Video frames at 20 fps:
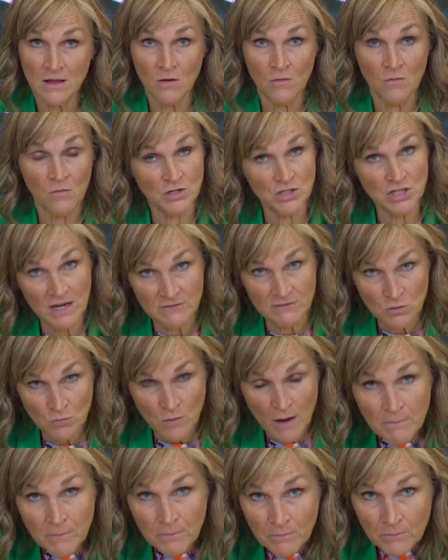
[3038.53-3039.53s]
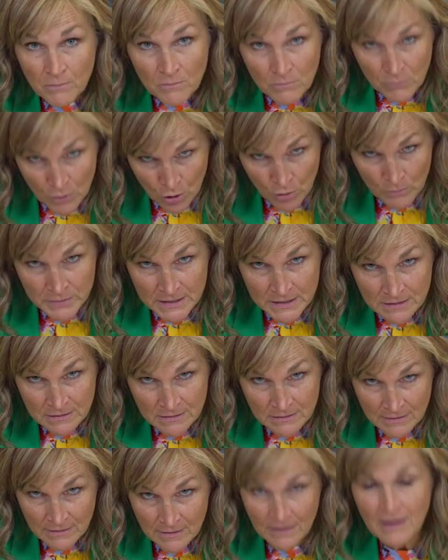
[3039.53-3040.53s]
which has sweat boobs,
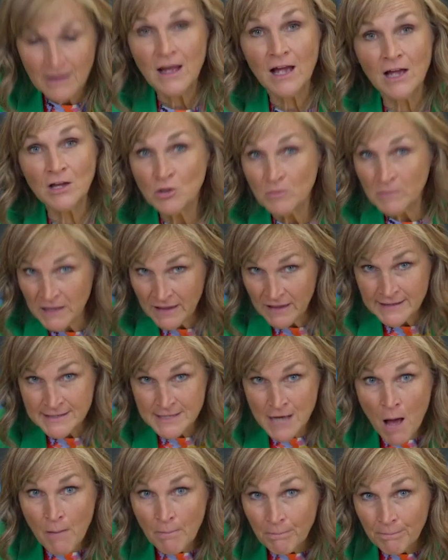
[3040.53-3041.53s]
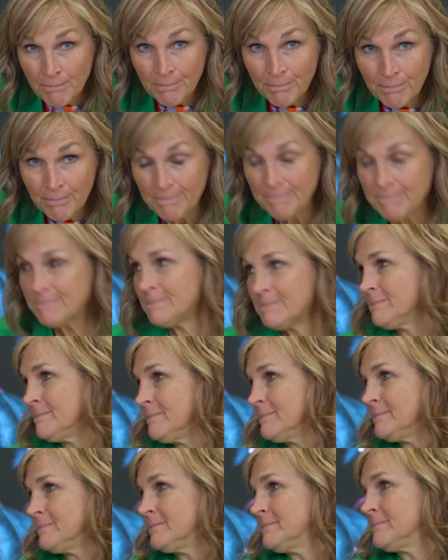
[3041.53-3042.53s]
and you'll be like Tom.
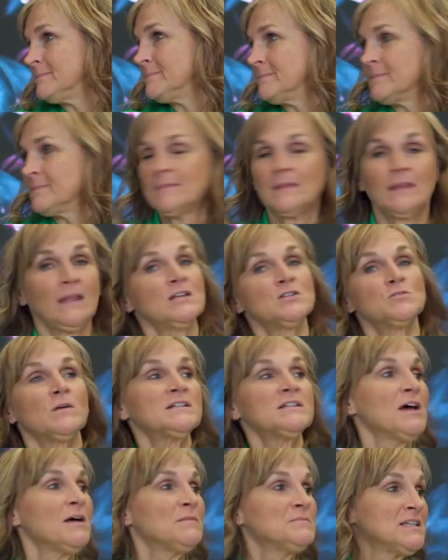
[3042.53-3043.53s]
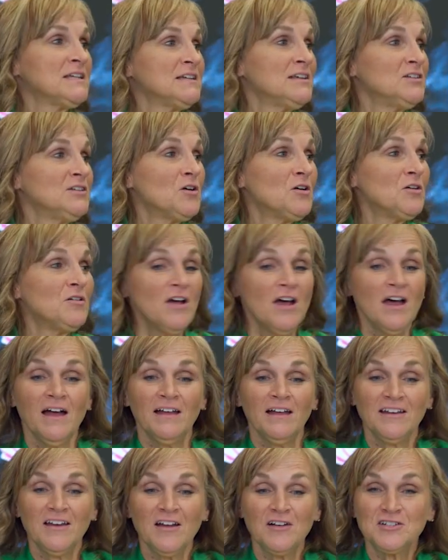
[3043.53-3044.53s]
That's why Tom's in a
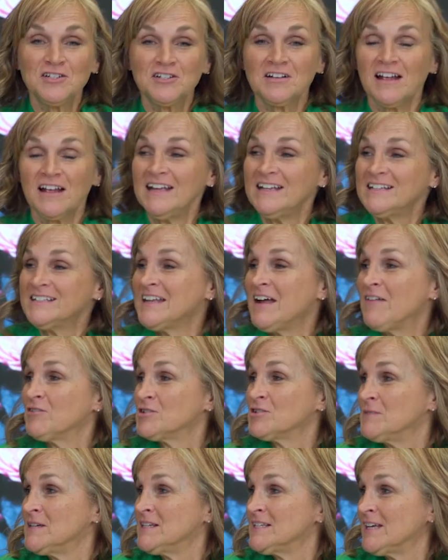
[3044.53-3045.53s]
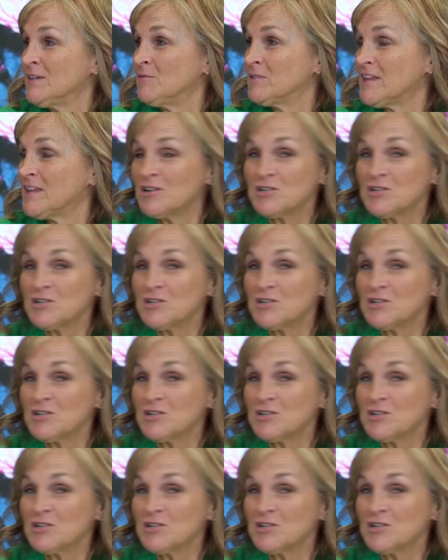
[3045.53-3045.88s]
he's never to be seen without